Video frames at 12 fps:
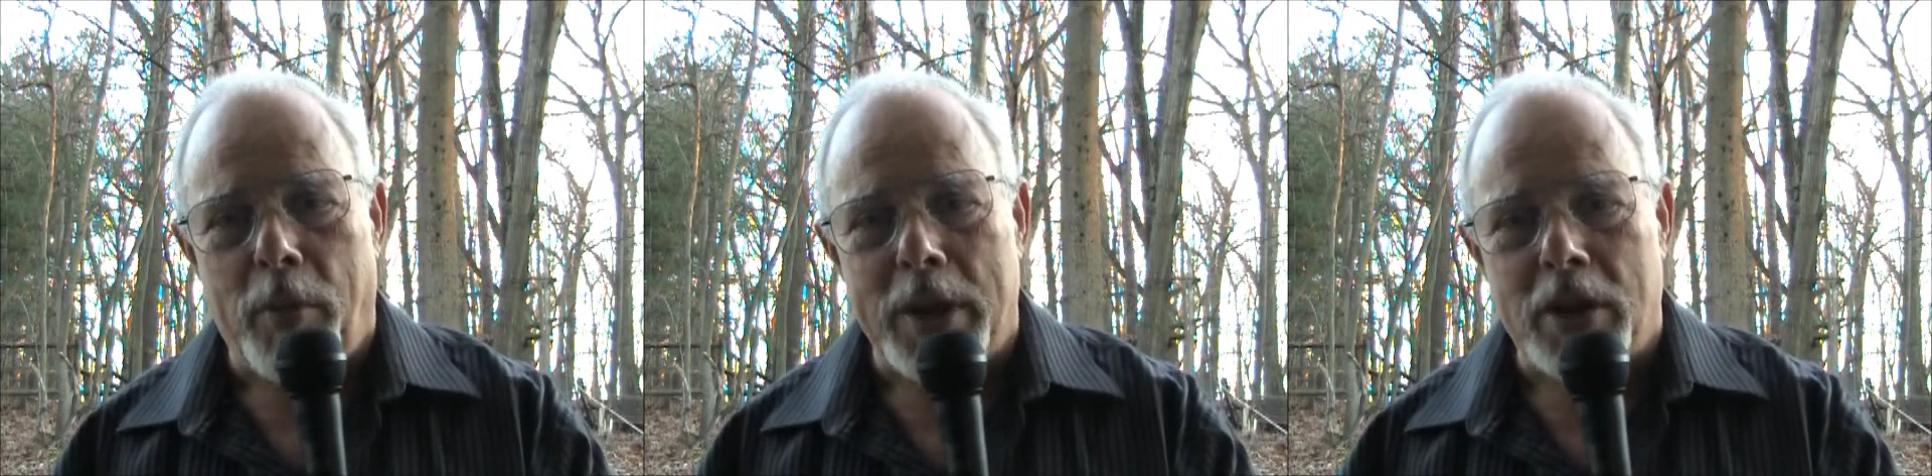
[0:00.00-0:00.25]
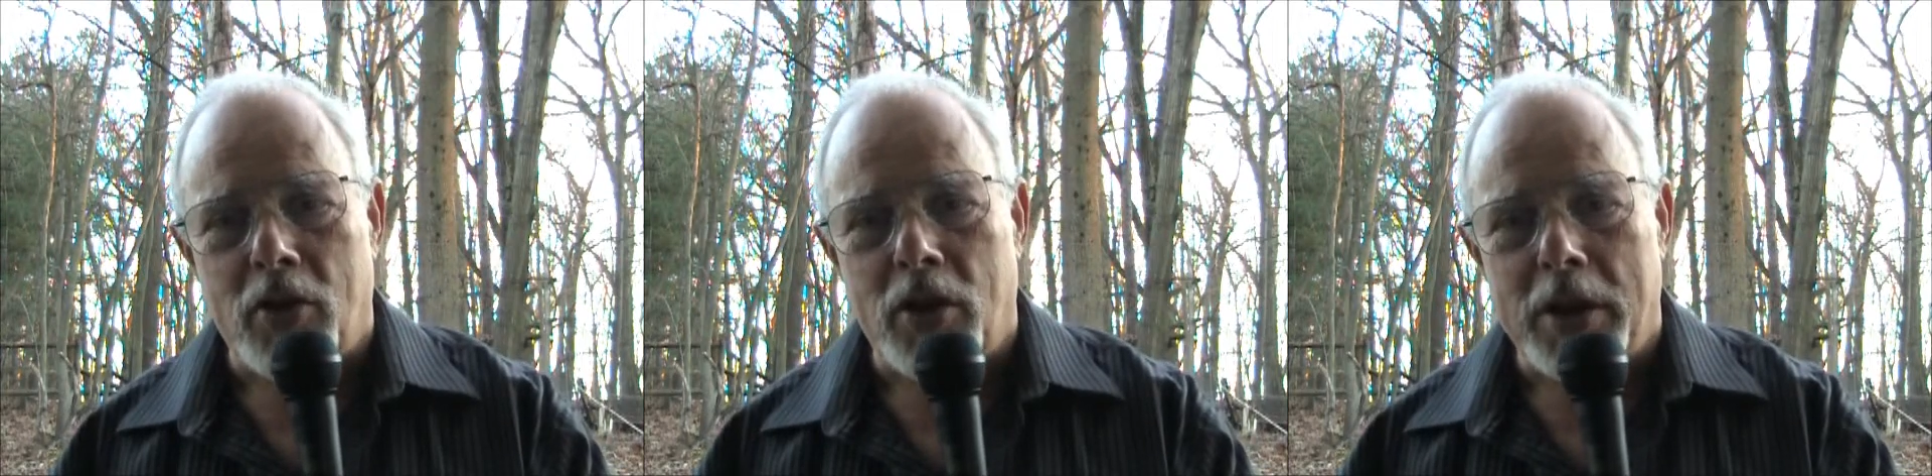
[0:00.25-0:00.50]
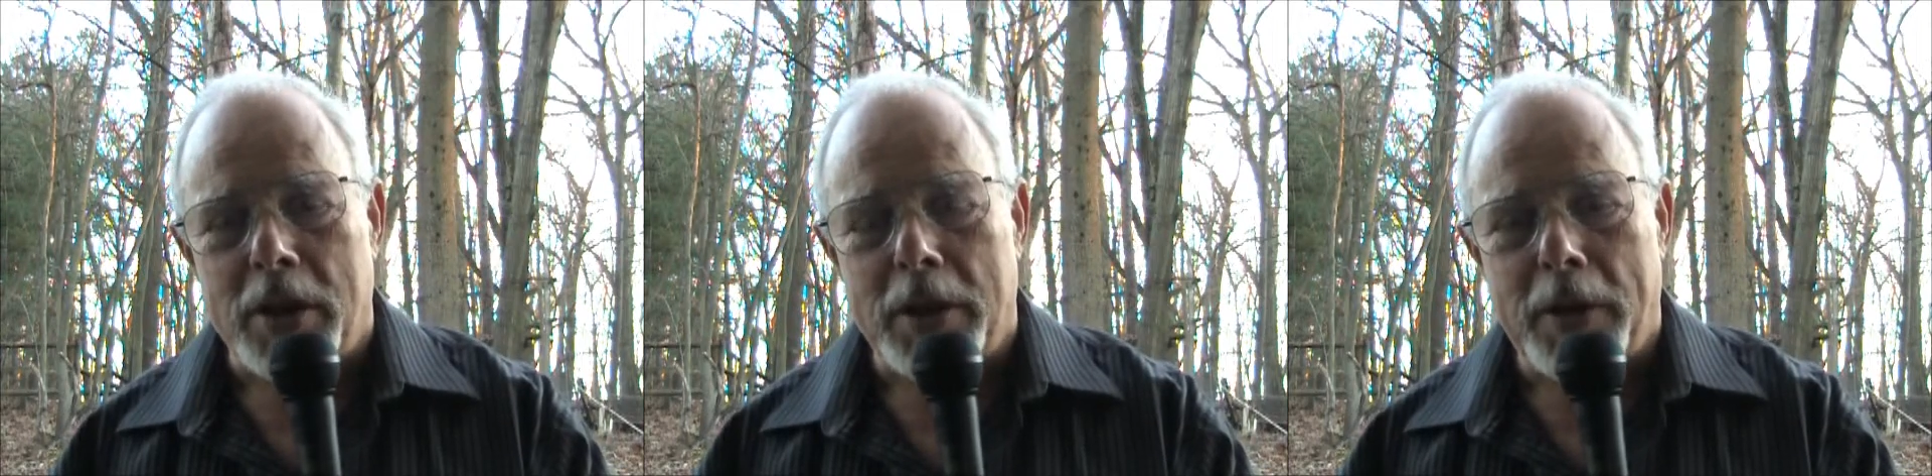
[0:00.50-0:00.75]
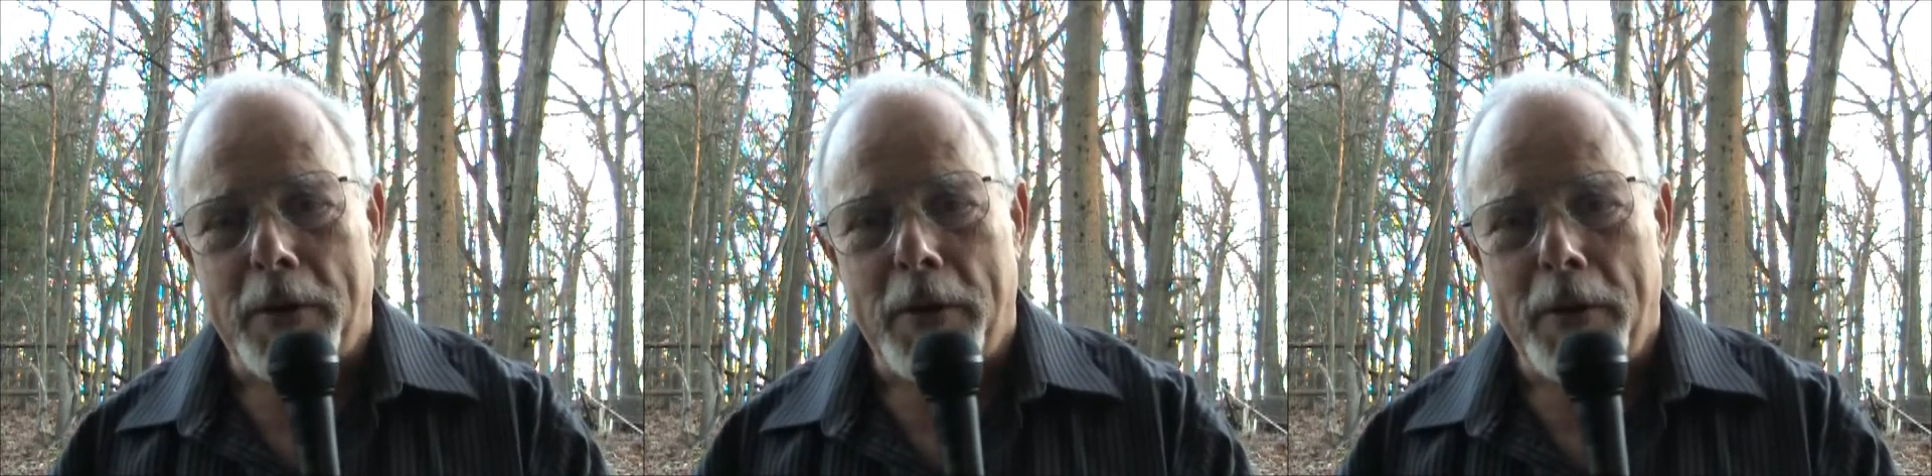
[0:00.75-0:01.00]
messages.
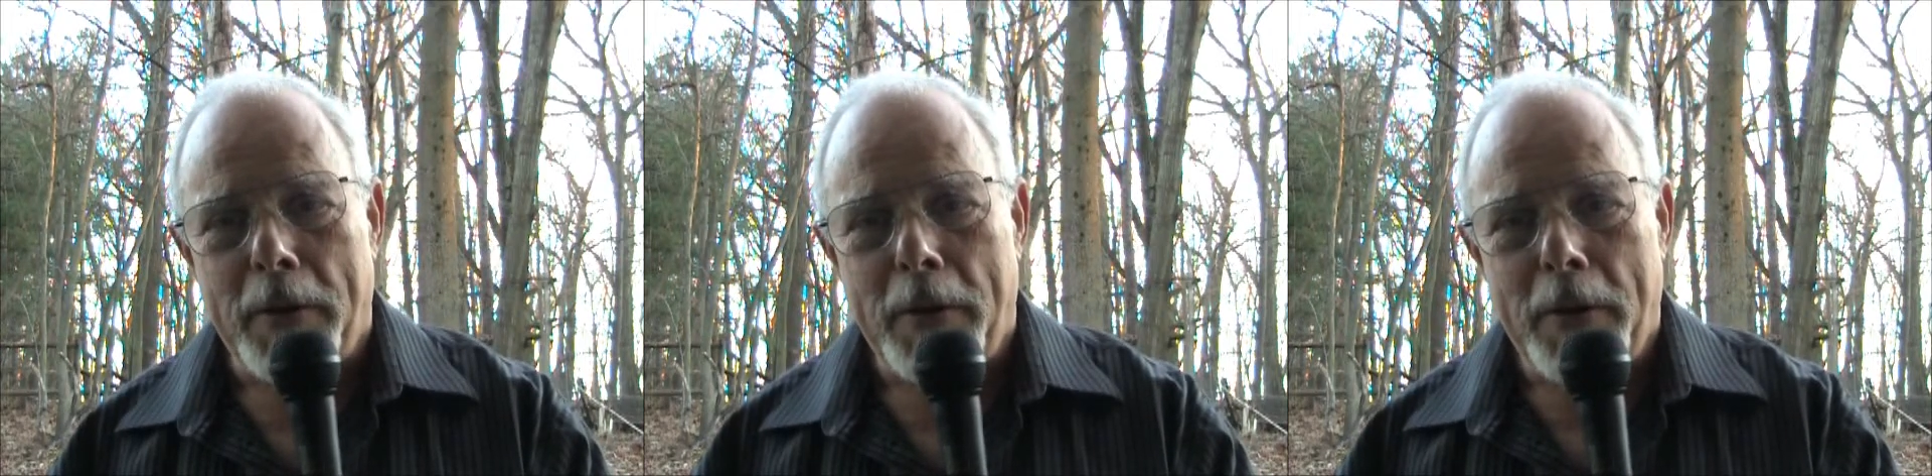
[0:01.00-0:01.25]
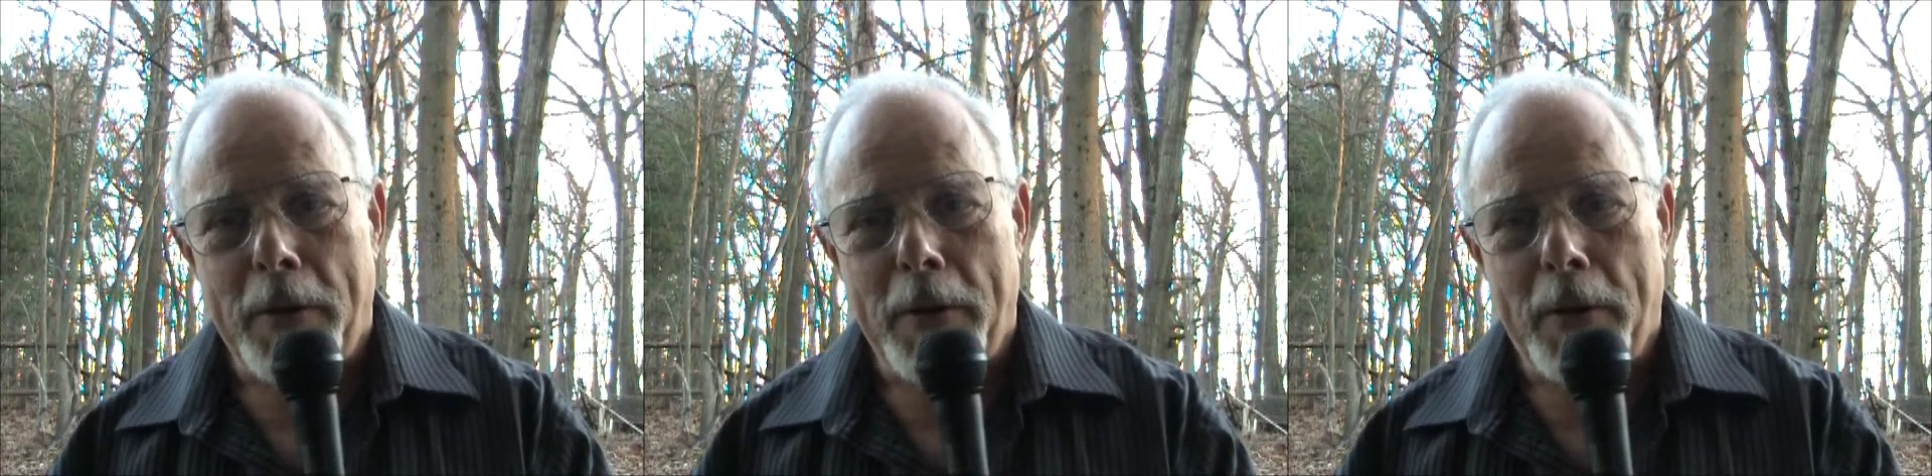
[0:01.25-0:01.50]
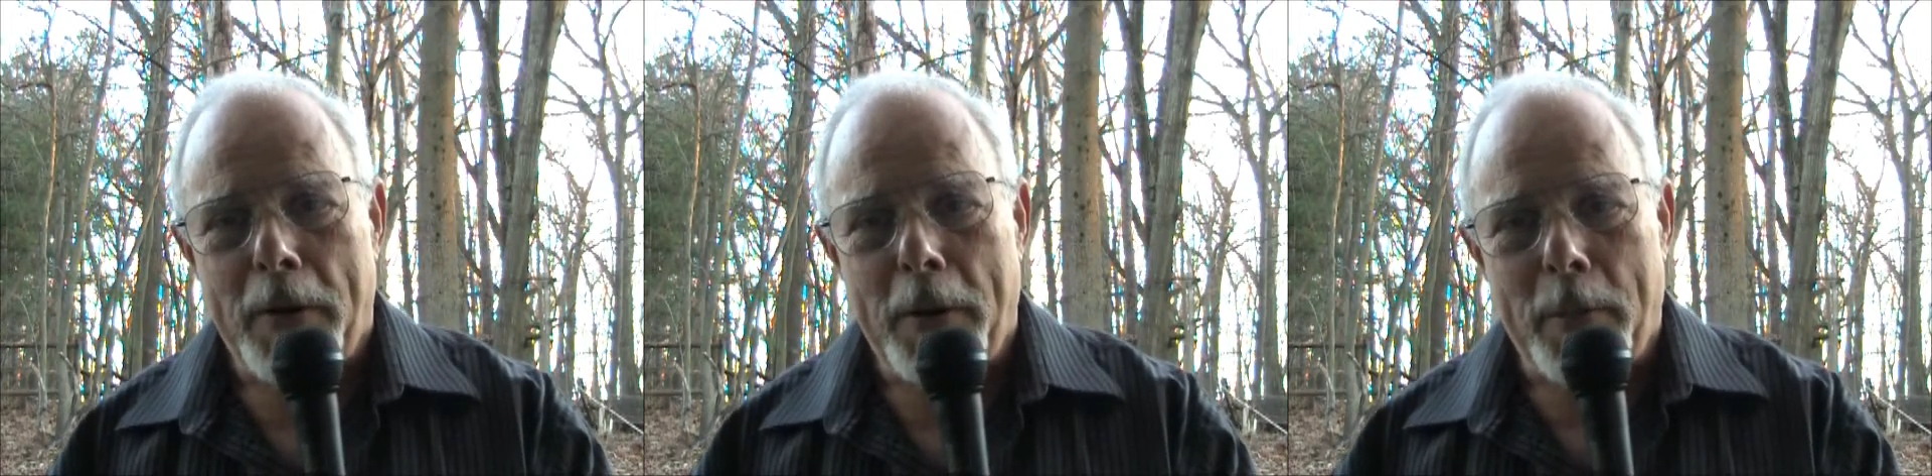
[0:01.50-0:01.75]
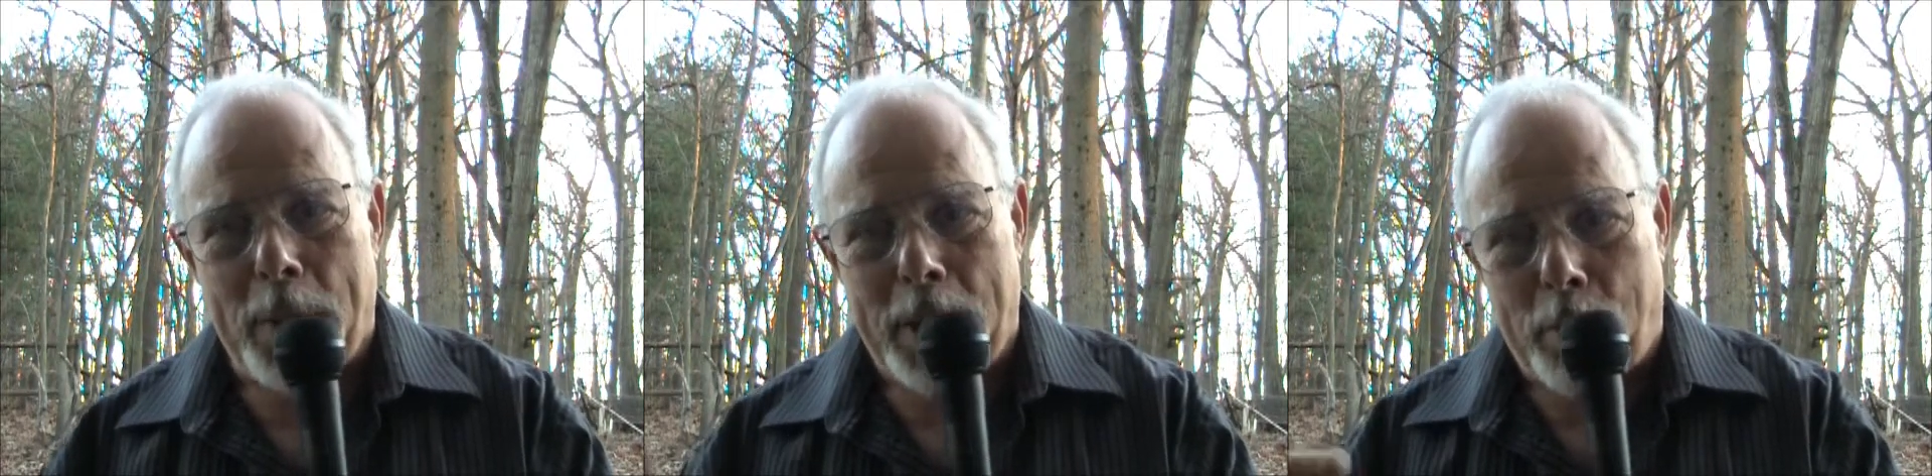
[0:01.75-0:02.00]
But the